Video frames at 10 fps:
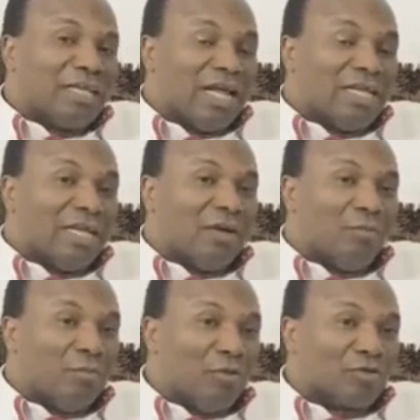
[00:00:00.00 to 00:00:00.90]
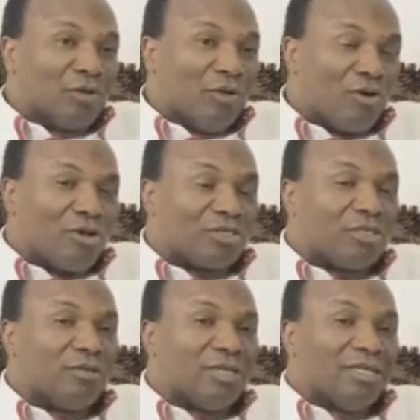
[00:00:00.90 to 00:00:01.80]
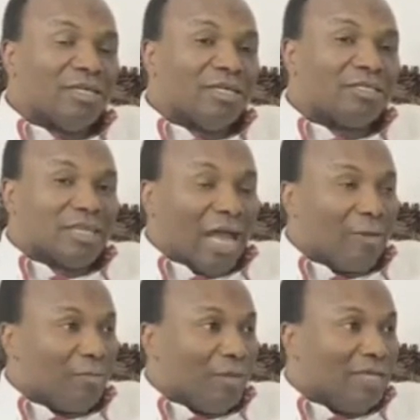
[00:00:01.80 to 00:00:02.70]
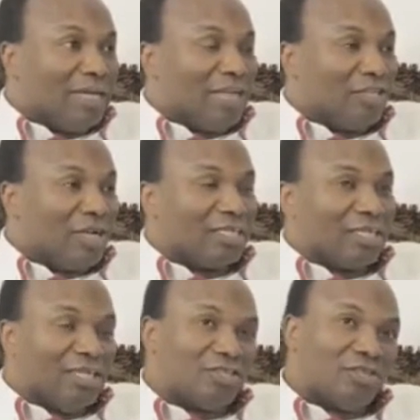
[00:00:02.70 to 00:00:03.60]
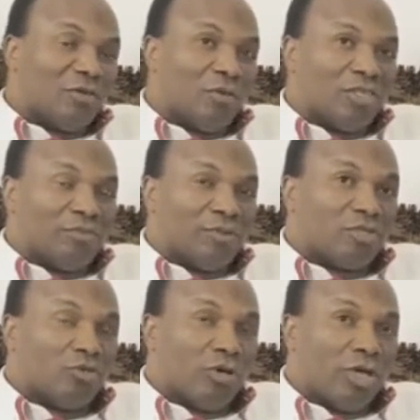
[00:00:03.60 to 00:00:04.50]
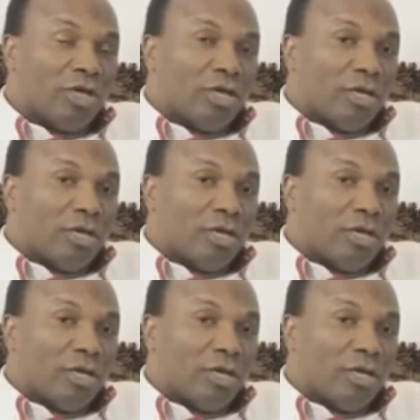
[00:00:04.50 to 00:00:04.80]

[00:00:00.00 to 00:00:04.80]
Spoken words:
that the most glorious time in Nigeria's history was between